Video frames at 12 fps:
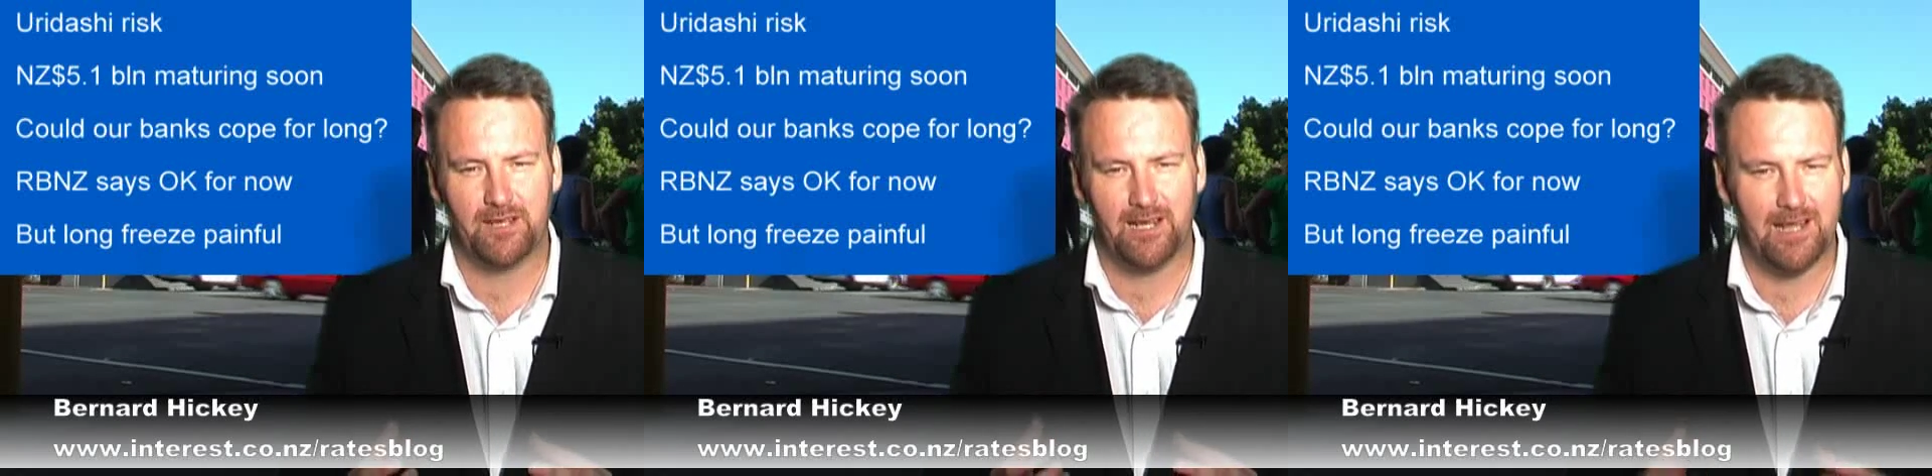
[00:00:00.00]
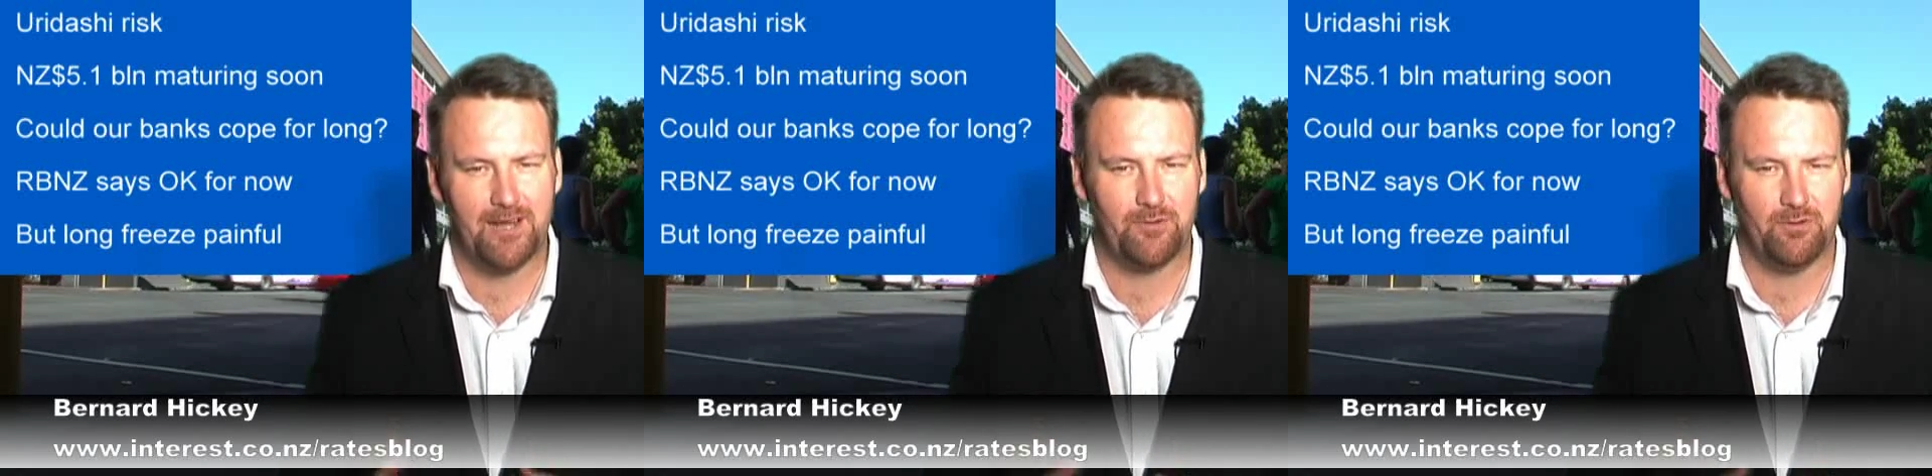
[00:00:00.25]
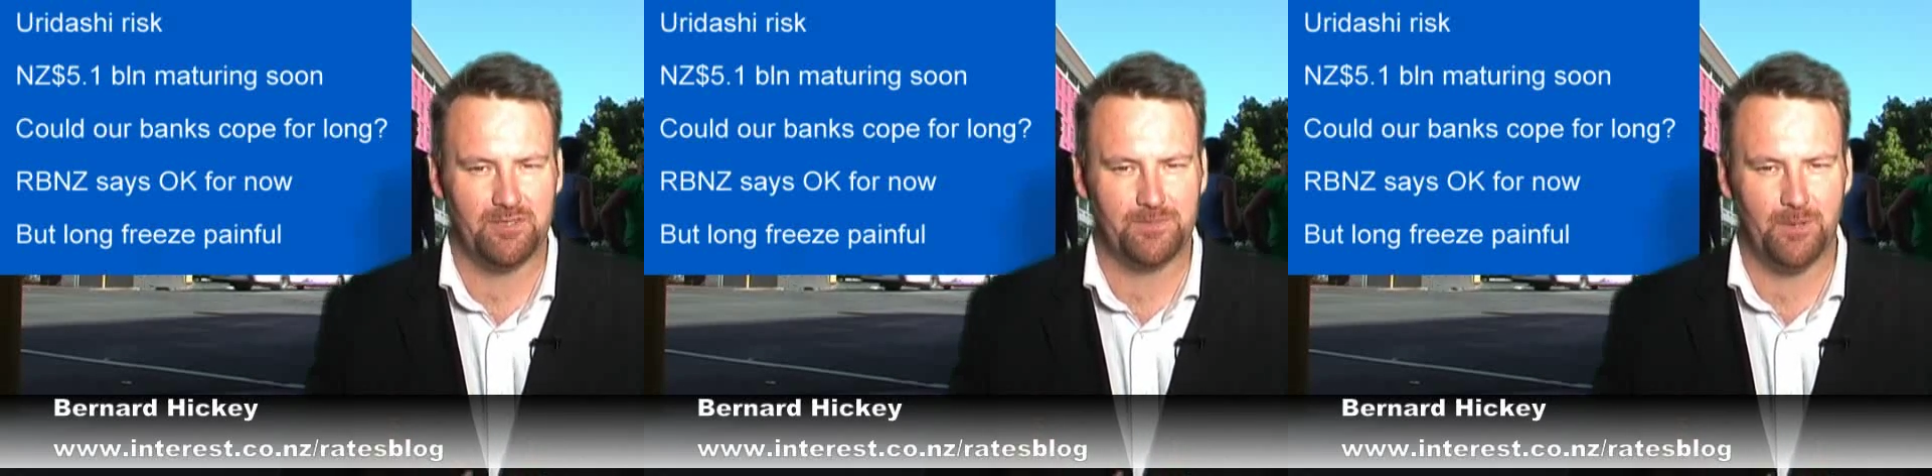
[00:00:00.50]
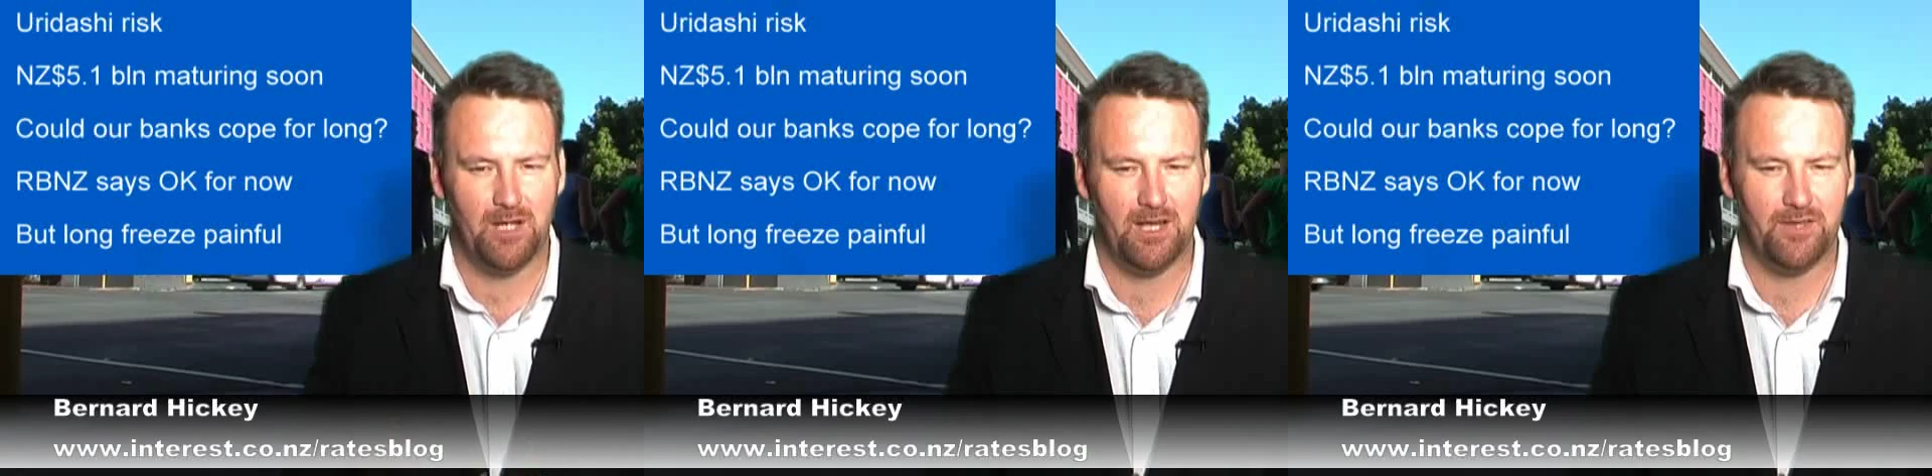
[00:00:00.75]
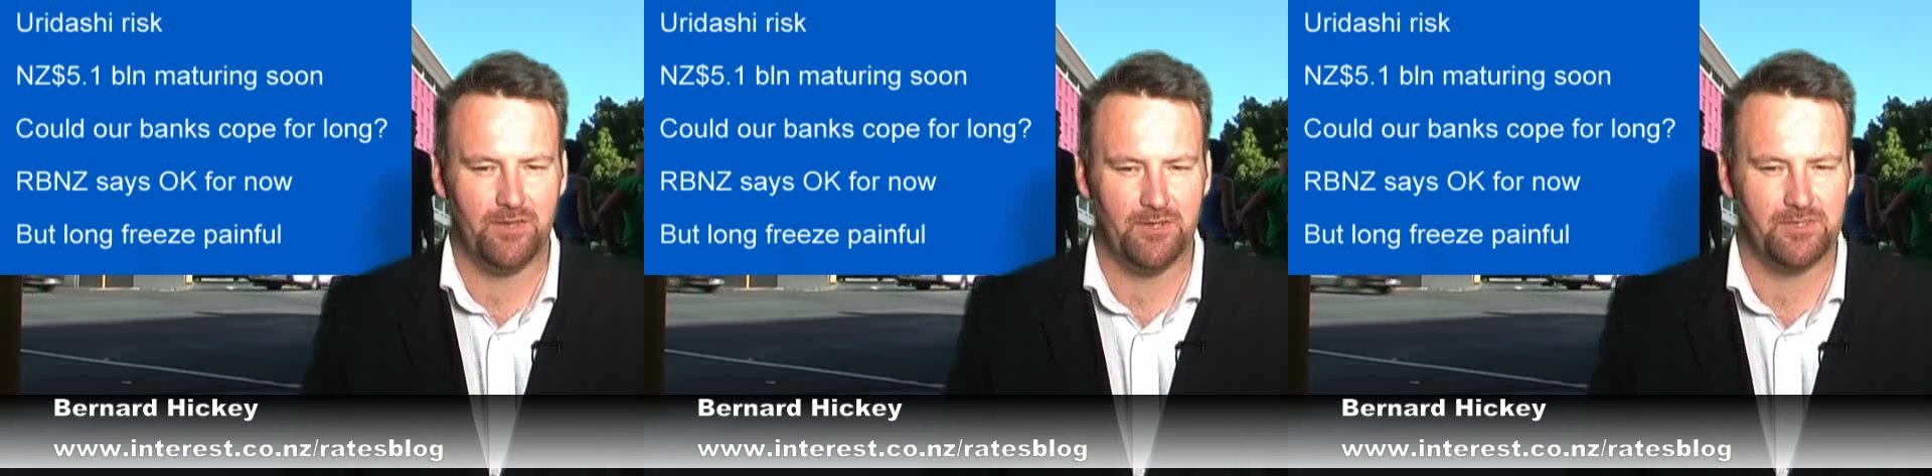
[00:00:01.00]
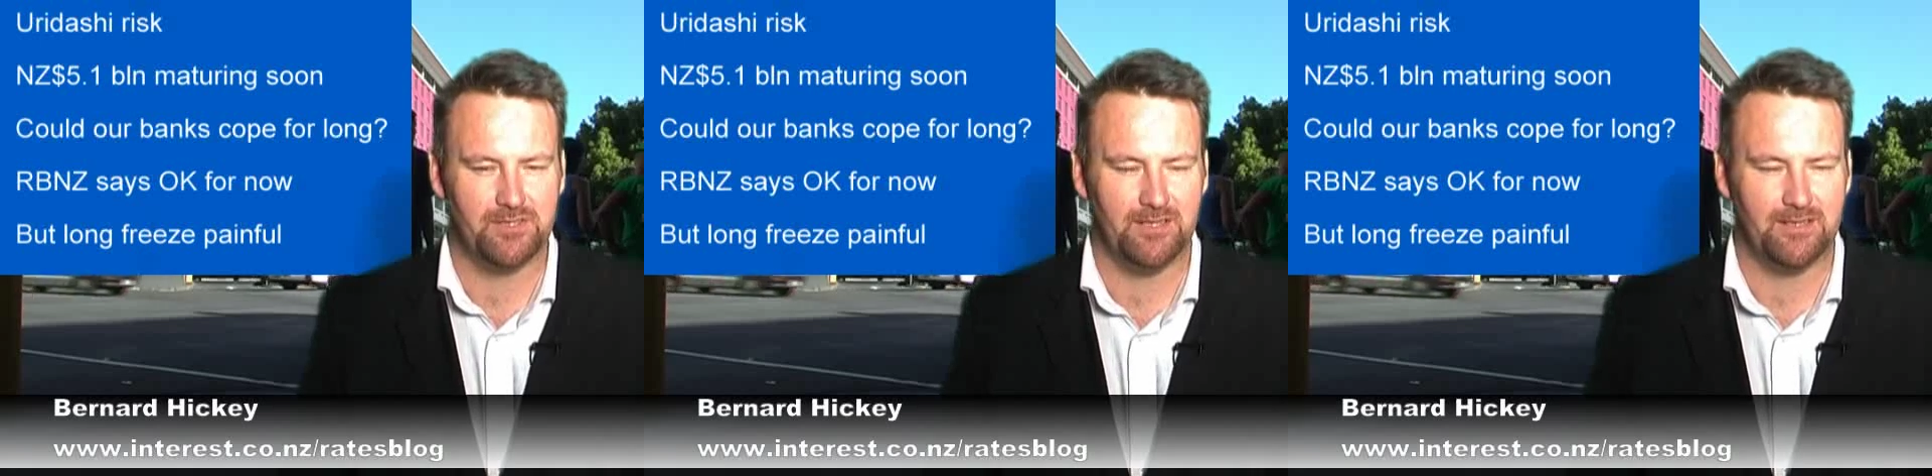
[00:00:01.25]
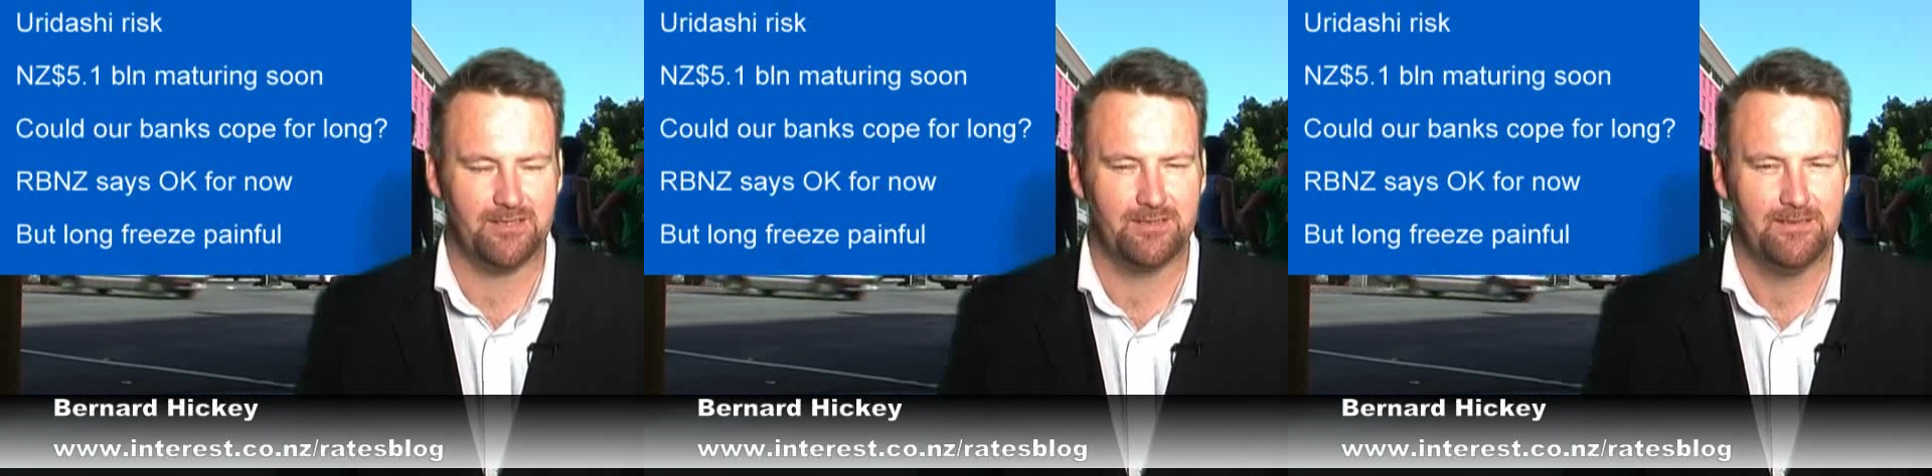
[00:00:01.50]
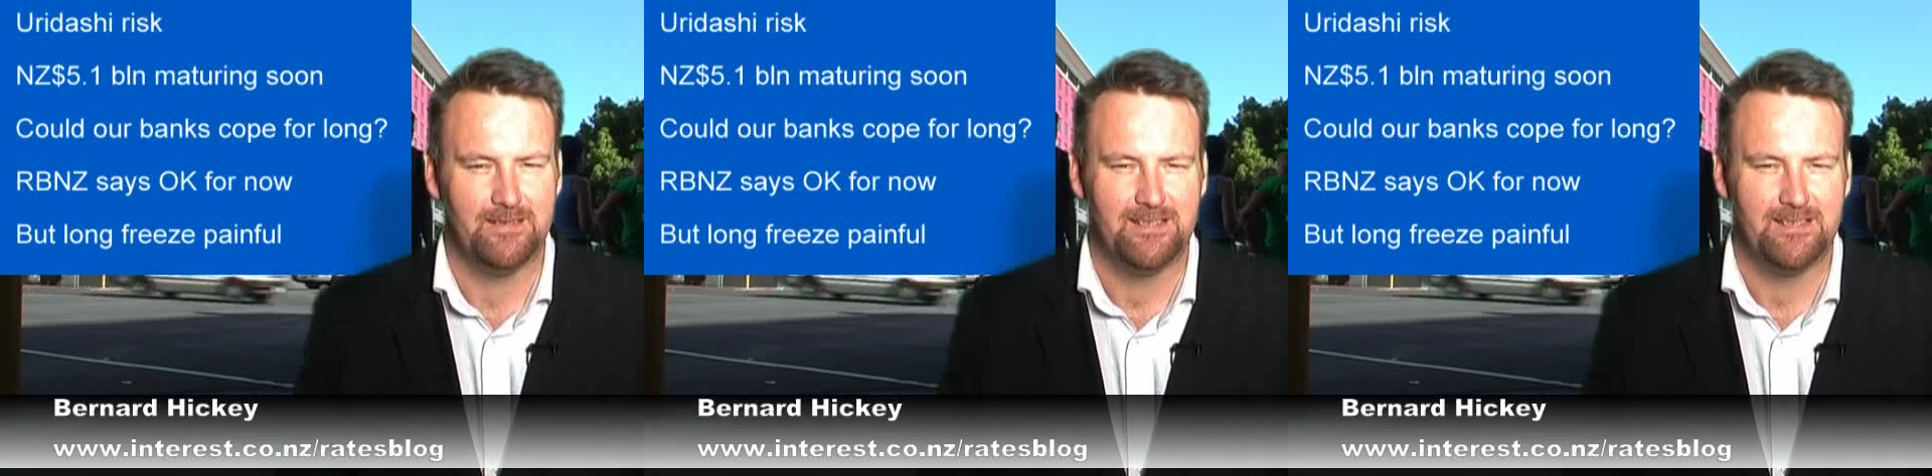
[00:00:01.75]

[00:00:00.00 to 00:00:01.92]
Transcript: collateral is behind those things.